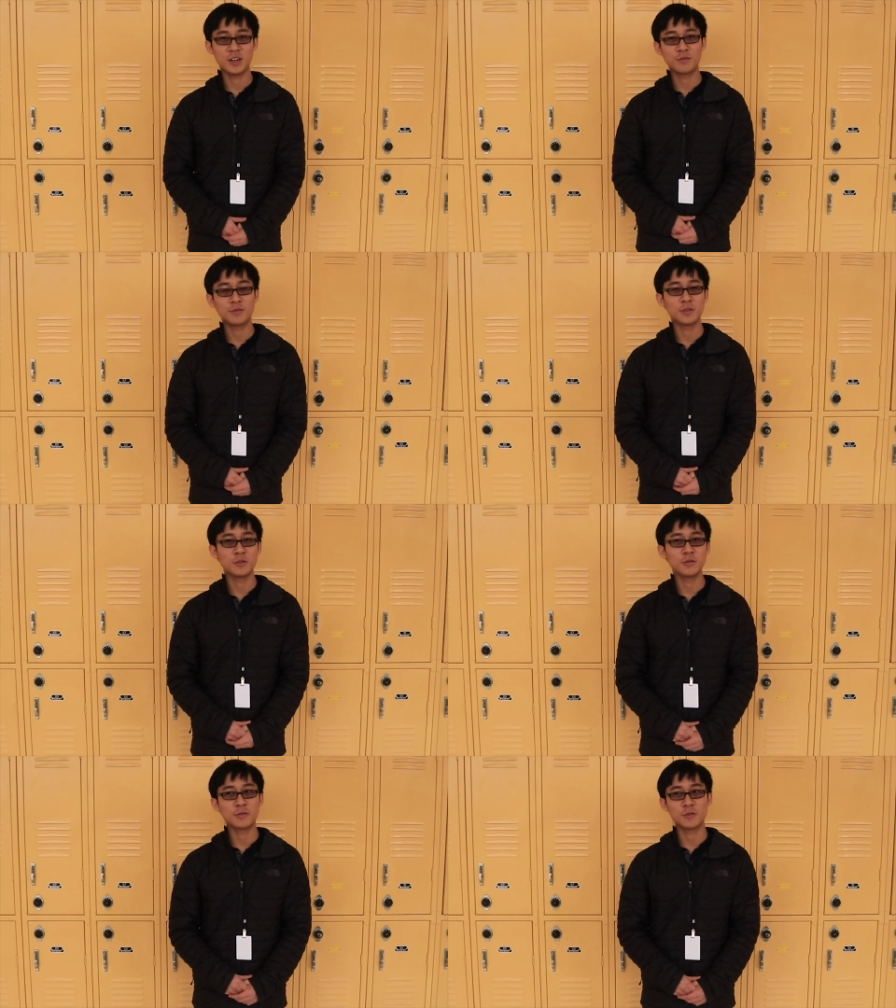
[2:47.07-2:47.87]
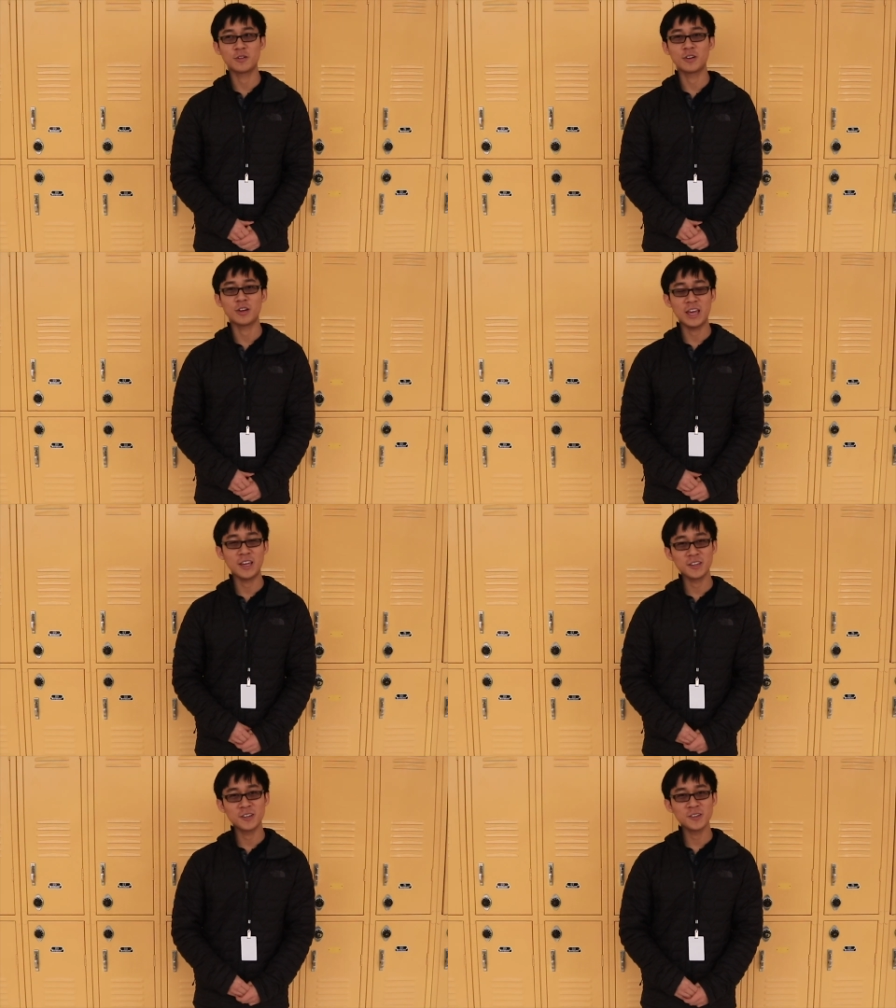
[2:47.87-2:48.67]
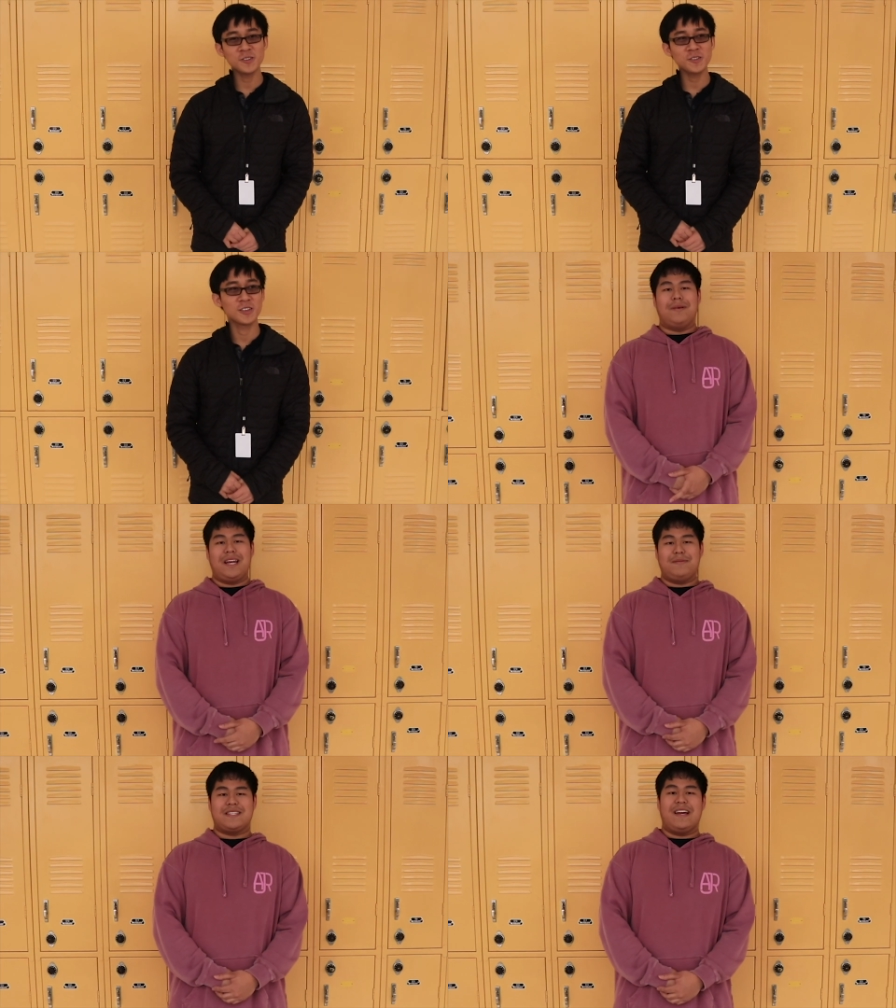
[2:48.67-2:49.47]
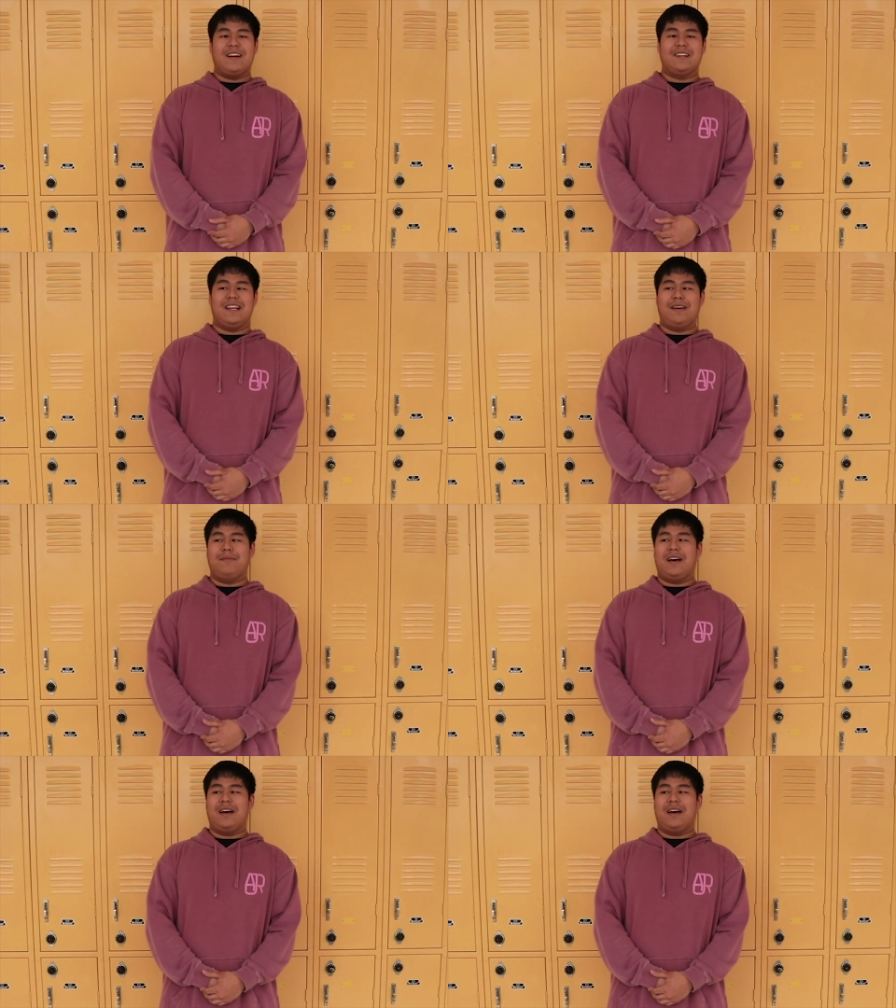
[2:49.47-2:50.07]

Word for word: Kung Fu for 8 years. My name is Aaron Lim.